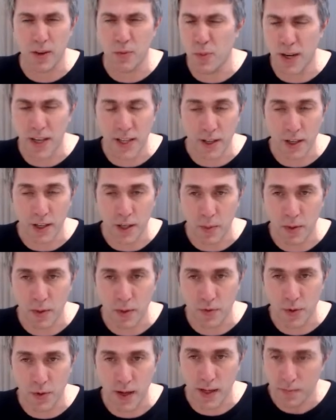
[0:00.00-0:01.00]
when are you going to be
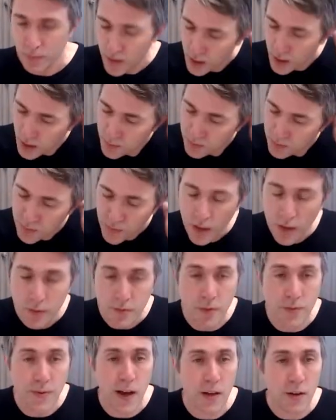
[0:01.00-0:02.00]
free?
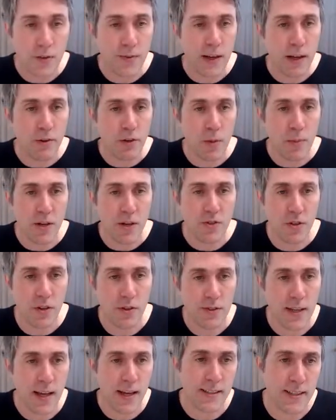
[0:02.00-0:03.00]
The final thing I'm going to mention on
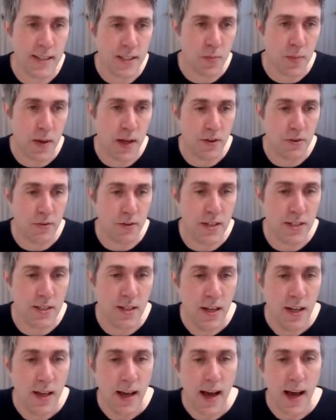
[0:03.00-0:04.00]
Text Expander is
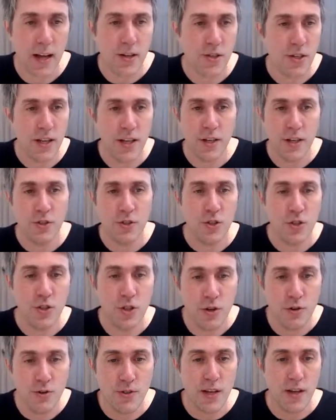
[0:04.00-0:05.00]
actually you can just
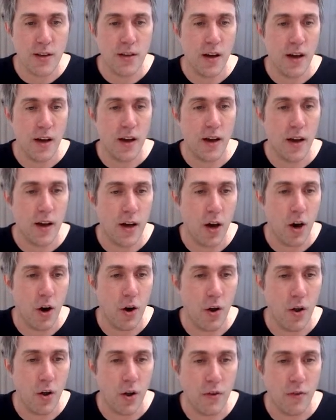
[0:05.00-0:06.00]
use it
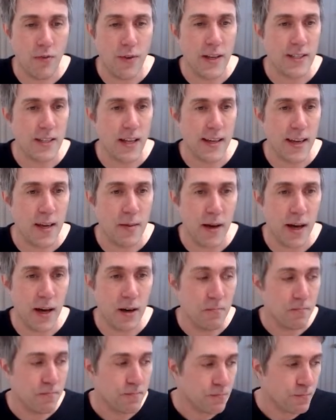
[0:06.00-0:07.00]
on things like
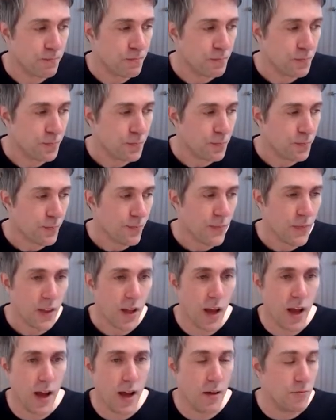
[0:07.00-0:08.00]
email.
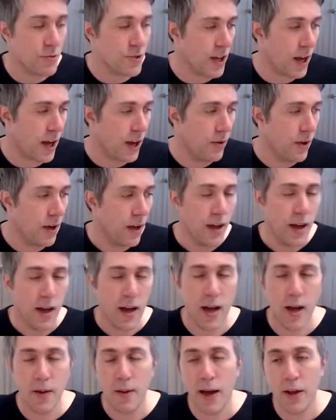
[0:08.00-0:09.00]
And
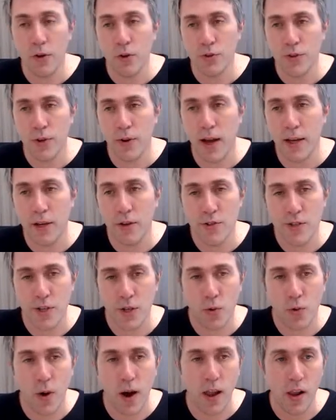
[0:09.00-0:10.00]
also I use it
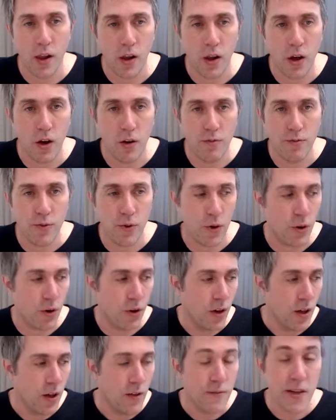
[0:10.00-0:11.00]
quite a lot for
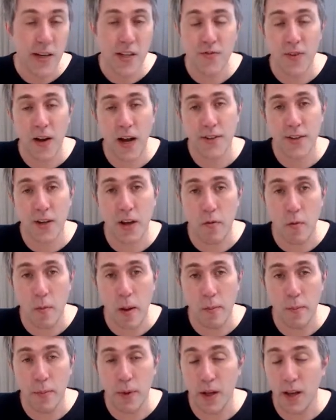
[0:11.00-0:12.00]
things that I don't
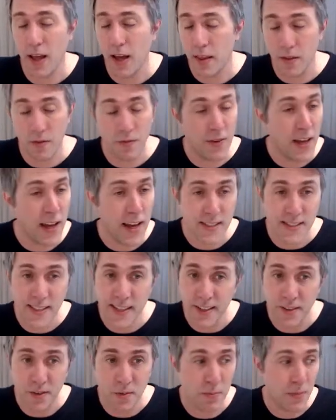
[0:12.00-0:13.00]
remember, like the VAT
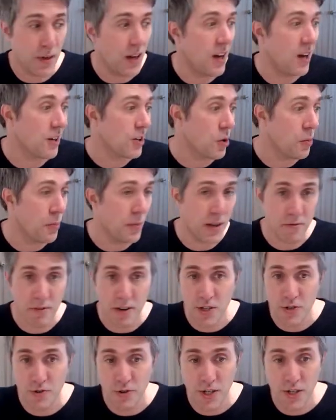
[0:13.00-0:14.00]
number, company
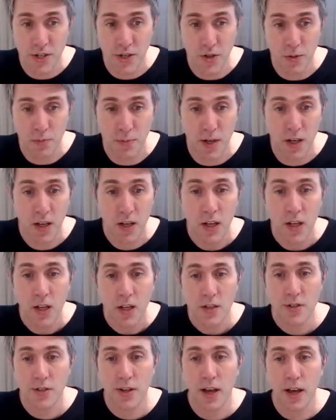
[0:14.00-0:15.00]
registration number.
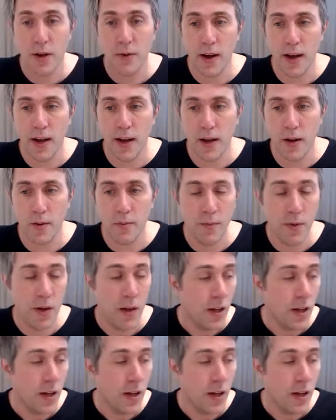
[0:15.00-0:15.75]
So, I'm